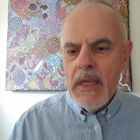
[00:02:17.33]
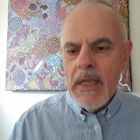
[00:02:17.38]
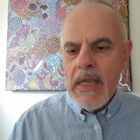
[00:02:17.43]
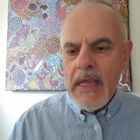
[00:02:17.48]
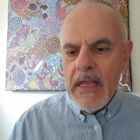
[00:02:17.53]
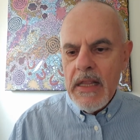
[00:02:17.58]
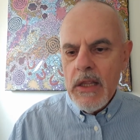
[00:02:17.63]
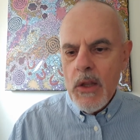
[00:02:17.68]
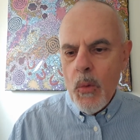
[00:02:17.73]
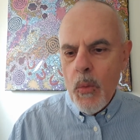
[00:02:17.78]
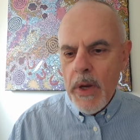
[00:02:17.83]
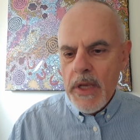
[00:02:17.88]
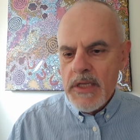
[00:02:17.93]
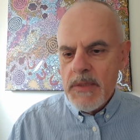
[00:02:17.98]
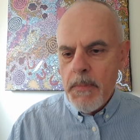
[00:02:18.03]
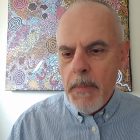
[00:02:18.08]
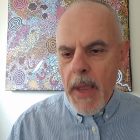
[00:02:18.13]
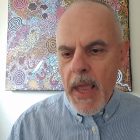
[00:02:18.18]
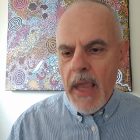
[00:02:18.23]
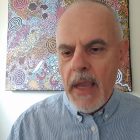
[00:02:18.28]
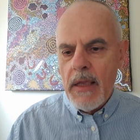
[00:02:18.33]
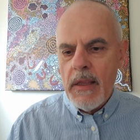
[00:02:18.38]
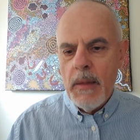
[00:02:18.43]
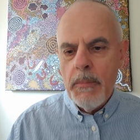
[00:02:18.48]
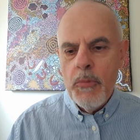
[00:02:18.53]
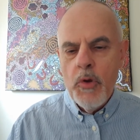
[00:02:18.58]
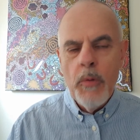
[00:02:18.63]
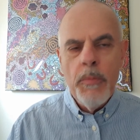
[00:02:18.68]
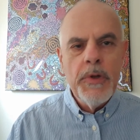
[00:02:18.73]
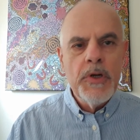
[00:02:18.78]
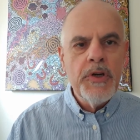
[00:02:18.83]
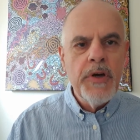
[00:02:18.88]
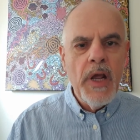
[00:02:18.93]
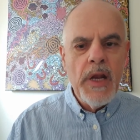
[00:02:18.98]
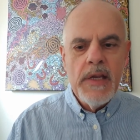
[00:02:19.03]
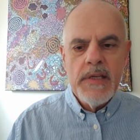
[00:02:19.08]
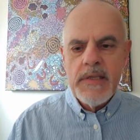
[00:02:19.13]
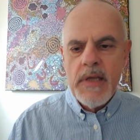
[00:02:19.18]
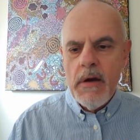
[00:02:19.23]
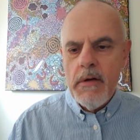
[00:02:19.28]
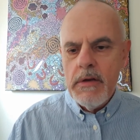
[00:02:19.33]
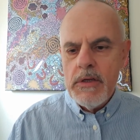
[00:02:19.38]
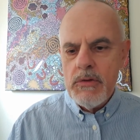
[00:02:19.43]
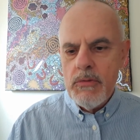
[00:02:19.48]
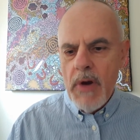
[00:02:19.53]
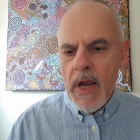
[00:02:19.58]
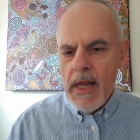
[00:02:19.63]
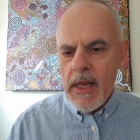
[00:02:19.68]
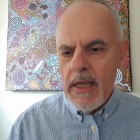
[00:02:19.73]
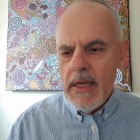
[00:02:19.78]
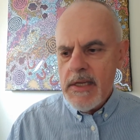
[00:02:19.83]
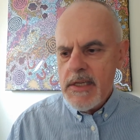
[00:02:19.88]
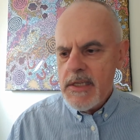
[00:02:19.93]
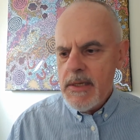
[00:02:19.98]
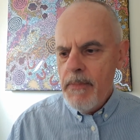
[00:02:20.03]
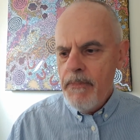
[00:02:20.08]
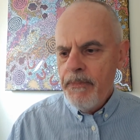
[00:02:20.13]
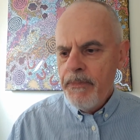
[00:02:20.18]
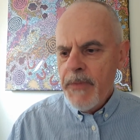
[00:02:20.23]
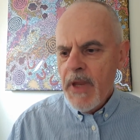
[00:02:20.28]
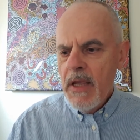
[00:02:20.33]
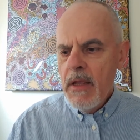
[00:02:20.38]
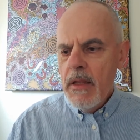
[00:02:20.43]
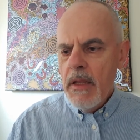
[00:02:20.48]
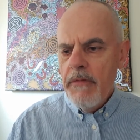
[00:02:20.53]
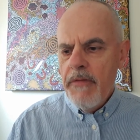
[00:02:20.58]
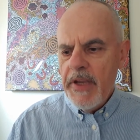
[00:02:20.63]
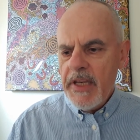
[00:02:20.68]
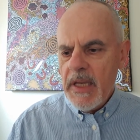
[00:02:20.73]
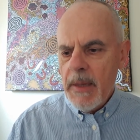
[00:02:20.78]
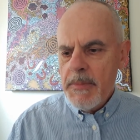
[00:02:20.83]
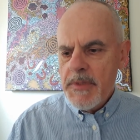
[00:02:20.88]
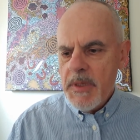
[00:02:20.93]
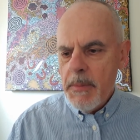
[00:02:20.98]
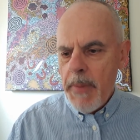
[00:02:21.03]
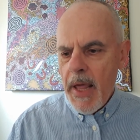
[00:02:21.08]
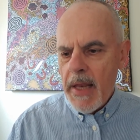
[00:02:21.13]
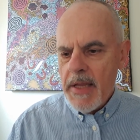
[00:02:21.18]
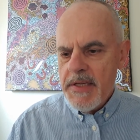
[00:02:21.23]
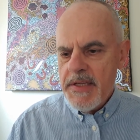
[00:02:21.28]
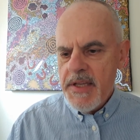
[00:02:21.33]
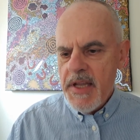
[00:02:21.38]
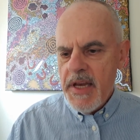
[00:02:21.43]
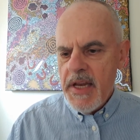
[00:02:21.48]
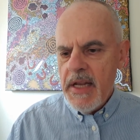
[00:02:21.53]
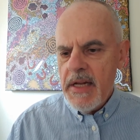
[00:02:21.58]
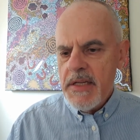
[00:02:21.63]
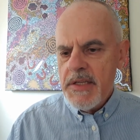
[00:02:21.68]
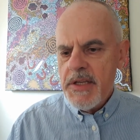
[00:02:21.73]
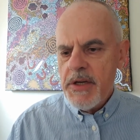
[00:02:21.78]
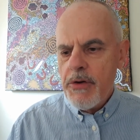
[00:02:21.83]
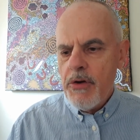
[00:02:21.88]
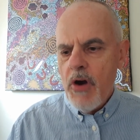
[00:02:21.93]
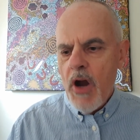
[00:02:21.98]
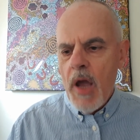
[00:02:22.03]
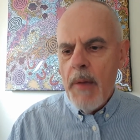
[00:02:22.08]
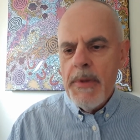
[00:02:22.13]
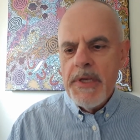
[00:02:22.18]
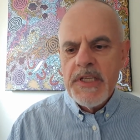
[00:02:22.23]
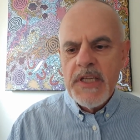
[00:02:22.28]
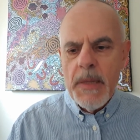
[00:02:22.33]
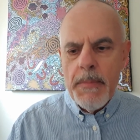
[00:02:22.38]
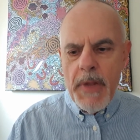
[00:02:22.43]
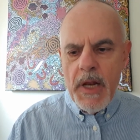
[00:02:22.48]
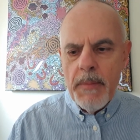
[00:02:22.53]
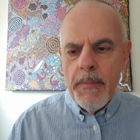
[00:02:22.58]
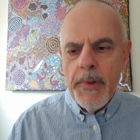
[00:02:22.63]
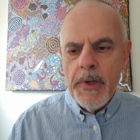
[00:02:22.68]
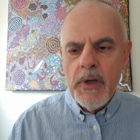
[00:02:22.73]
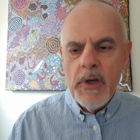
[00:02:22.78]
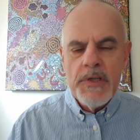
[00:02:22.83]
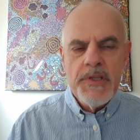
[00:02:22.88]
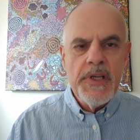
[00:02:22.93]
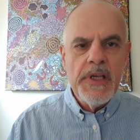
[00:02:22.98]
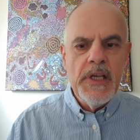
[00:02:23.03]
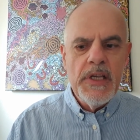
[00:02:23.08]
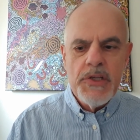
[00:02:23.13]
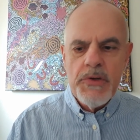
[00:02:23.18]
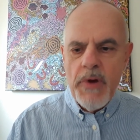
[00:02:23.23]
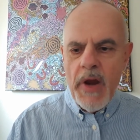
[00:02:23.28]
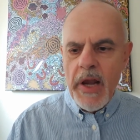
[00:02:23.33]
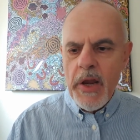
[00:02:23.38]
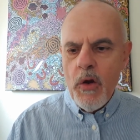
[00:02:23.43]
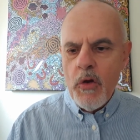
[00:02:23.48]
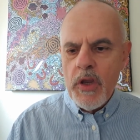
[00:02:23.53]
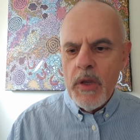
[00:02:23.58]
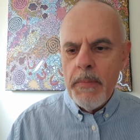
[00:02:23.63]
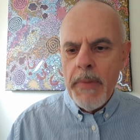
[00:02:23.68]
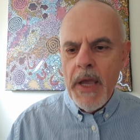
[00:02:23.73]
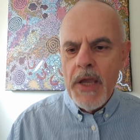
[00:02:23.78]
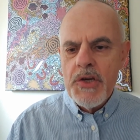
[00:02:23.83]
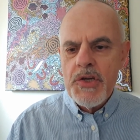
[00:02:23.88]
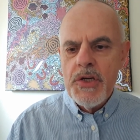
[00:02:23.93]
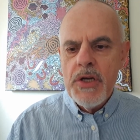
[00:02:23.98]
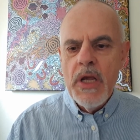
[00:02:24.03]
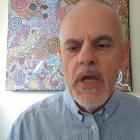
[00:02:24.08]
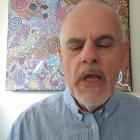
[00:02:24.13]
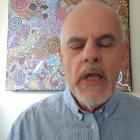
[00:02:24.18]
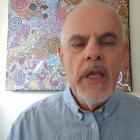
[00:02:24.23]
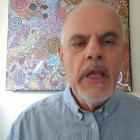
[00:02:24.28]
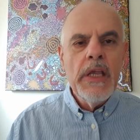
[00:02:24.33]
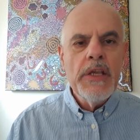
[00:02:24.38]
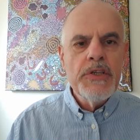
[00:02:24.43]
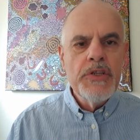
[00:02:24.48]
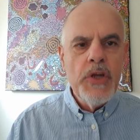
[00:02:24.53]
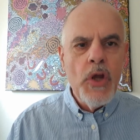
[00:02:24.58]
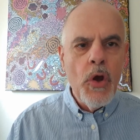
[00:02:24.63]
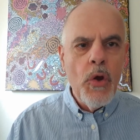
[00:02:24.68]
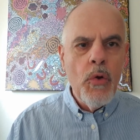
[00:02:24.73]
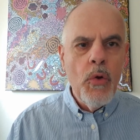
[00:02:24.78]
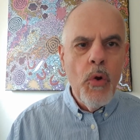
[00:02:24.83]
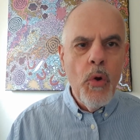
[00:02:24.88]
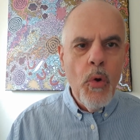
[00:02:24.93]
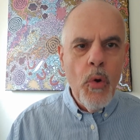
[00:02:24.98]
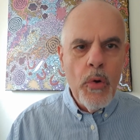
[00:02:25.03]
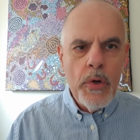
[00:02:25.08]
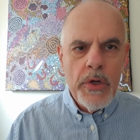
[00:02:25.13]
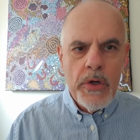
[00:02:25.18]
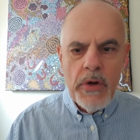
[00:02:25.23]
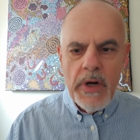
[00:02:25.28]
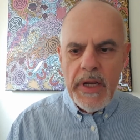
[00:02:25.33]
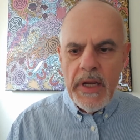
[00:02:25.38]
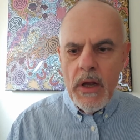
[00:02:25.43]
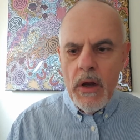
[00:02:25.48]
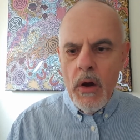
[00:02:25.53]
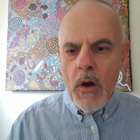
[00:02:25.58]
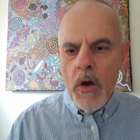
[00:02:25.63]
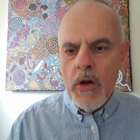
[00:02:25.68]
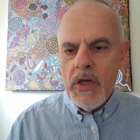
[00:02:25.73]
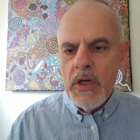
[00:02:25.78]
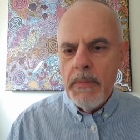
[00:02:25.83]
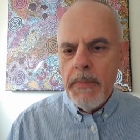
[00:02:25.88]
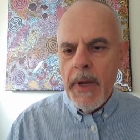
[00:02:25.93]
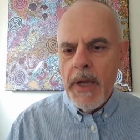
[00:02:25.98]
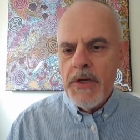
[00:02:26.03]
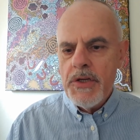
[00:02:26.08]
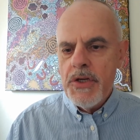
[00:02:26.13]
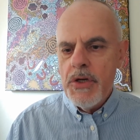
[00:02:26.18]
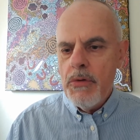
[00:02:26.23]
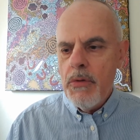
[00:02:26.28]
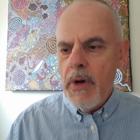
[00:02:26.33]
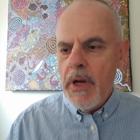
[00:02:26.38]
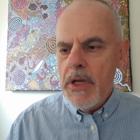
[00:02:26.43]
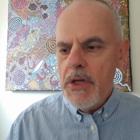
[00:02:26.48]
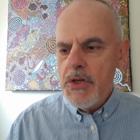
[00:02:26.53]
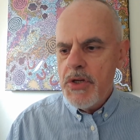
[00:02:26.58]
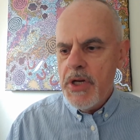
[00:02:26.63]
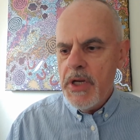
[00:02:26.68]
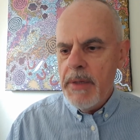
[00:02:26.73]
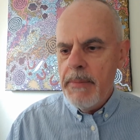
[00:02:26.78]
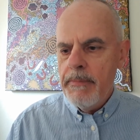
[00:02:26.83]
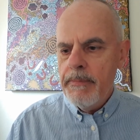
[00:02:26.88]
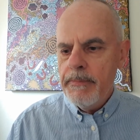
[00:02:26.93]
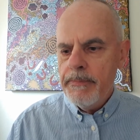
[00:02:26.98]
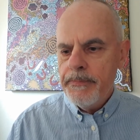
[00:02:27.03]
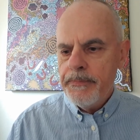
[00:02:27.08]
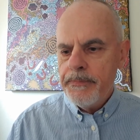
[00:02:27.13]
in the West Bank. The perpetrators are Israelis, the victims are Palestinians. The crime is committed because the Israeli occupation is no ordinary occupation regime